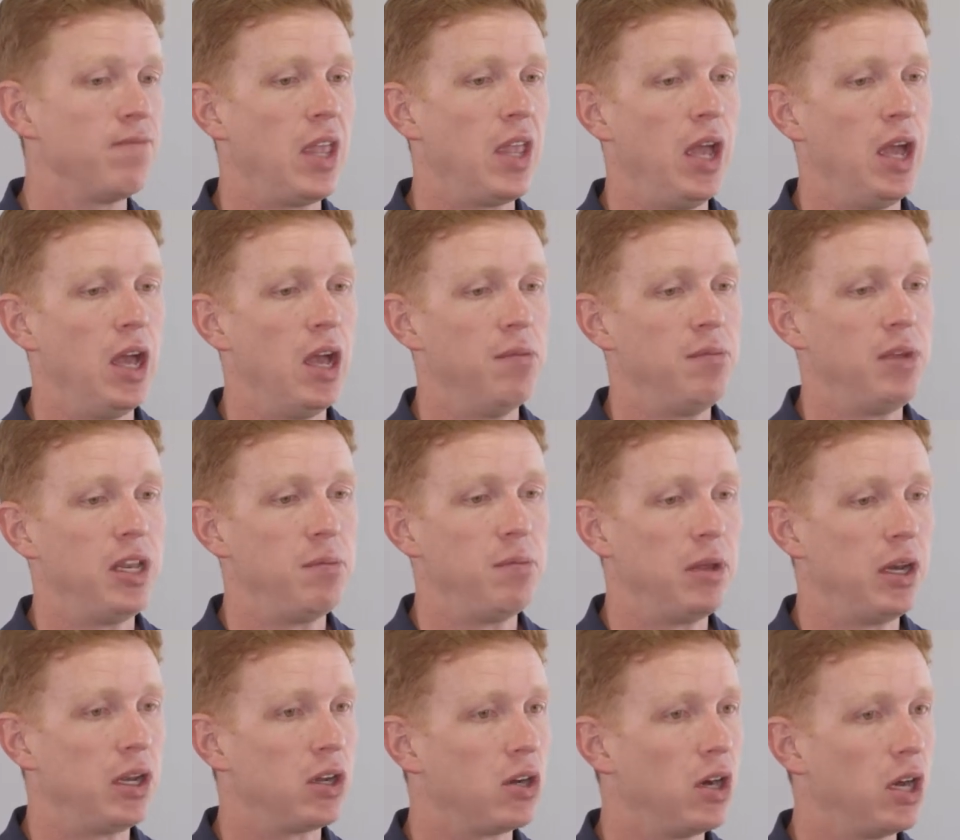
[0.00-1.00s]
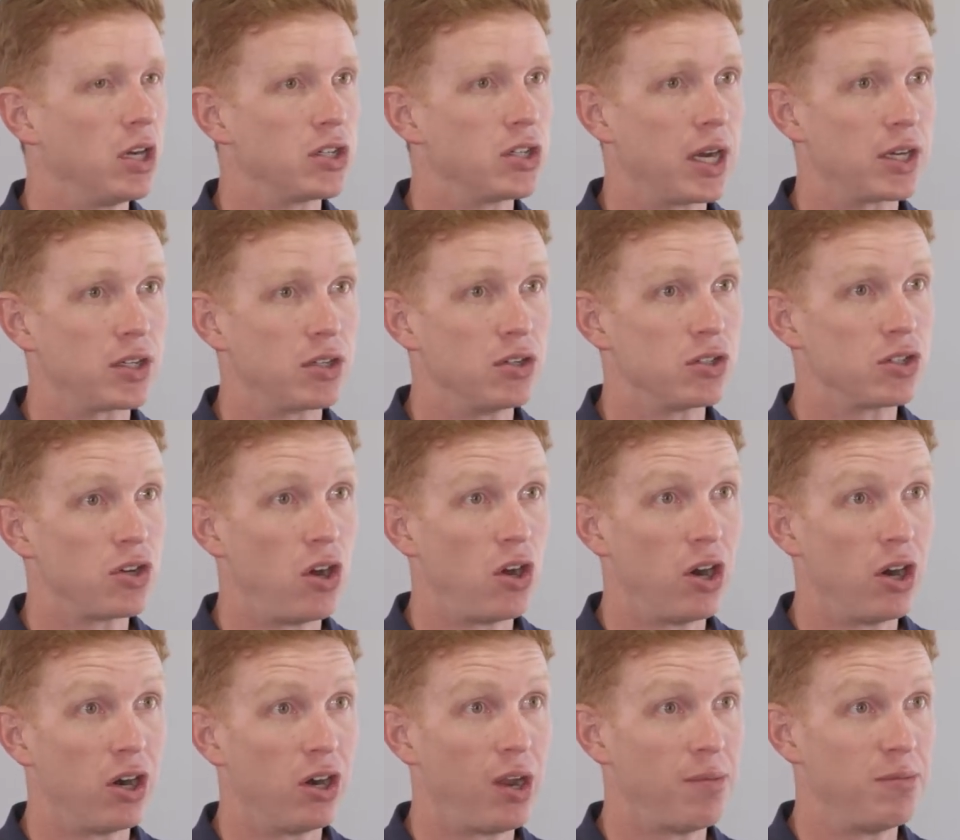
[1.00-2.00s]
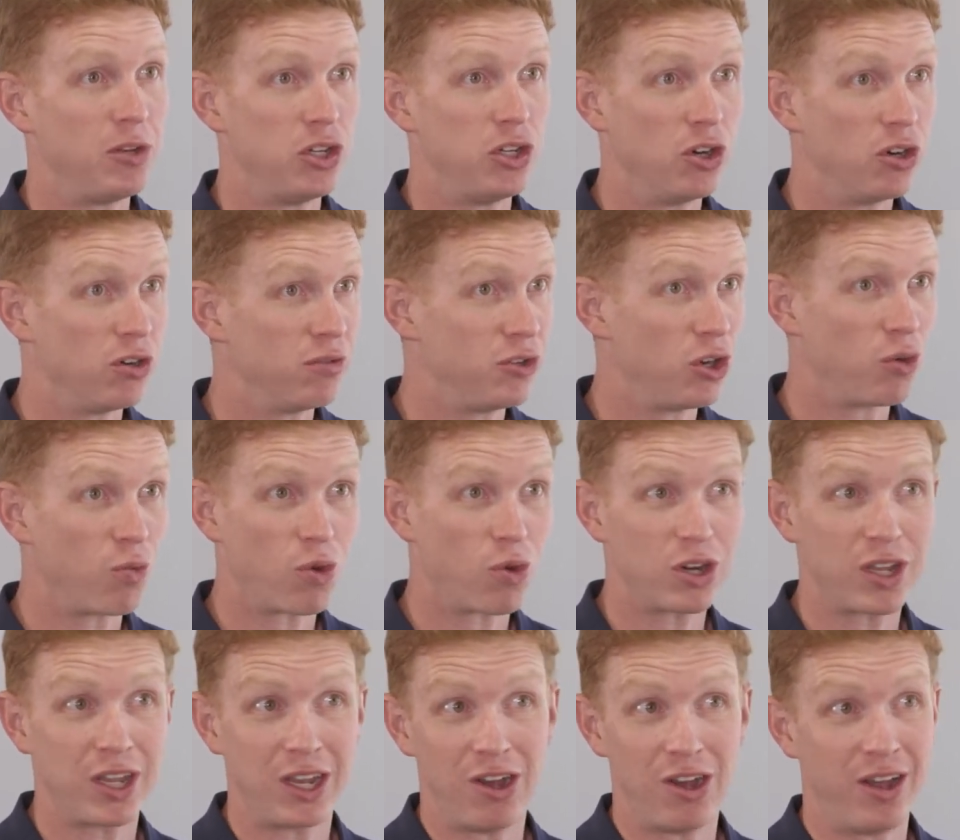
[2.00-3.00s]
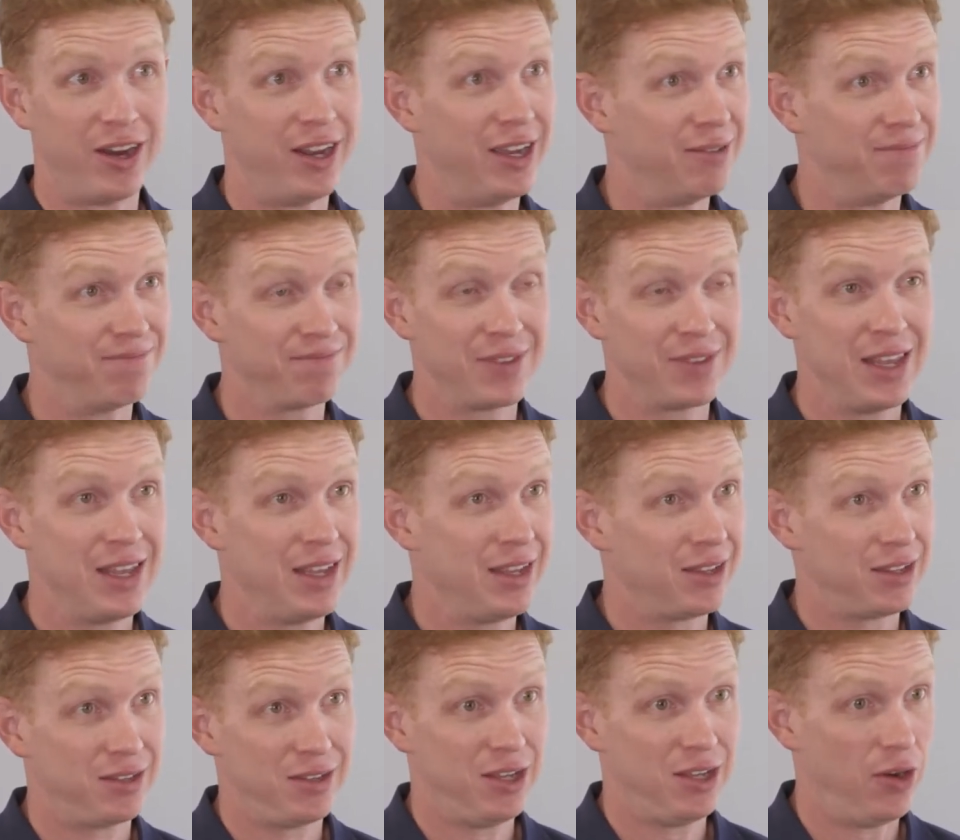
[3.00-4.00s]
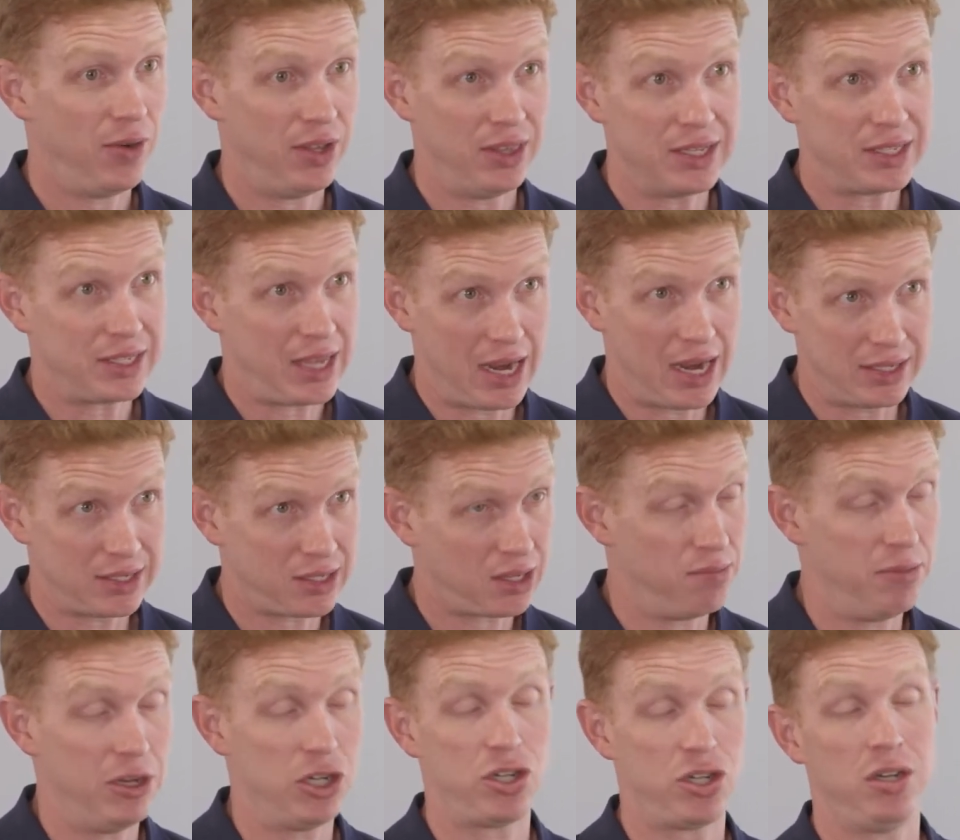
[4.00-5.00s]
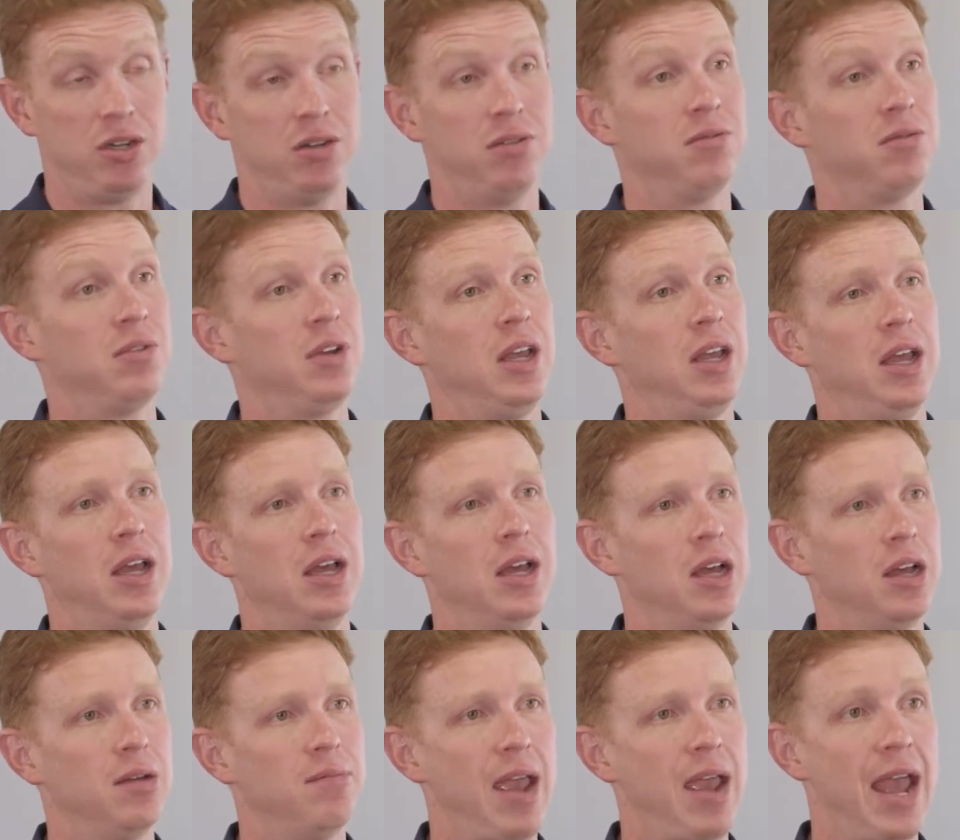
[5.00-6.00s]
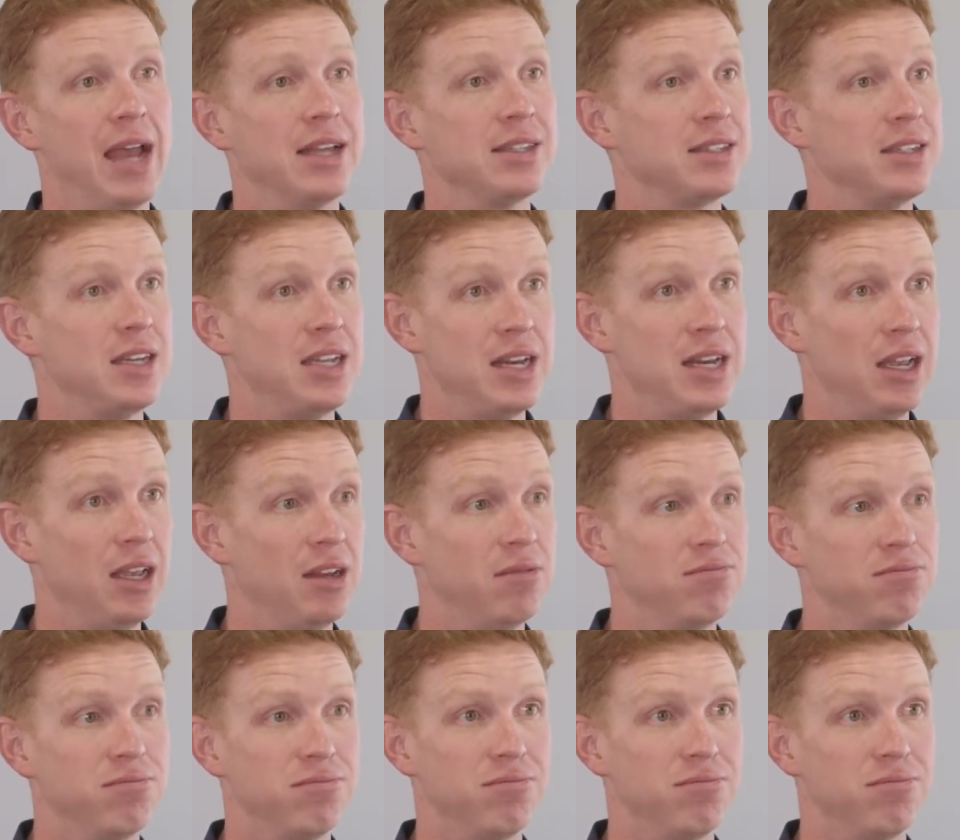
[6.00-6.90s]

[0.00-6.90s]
Independent contractors are, you're working on a, in this case, commission as needed.